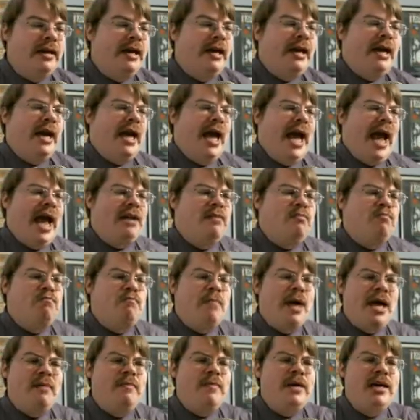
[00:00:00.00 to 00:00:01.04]
And
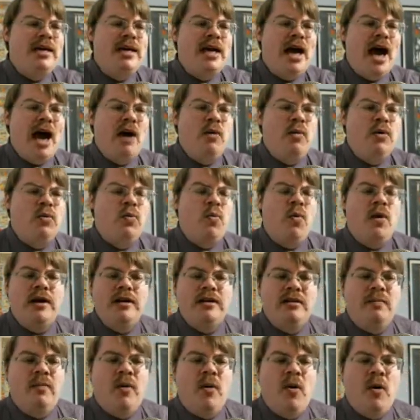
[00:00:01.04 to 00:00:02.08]
maybe I would want the
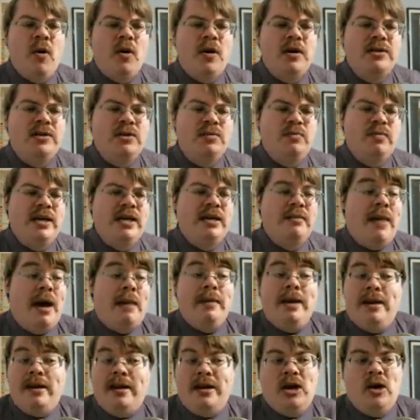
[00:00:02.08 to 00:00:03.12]
park to be, I
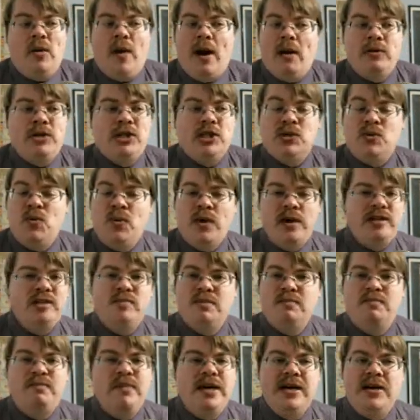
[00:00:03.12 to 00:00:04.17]
mean, you know, I would just want it to be
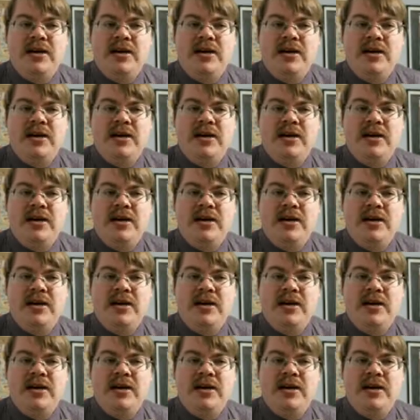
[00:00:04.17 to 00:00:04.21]
bigger,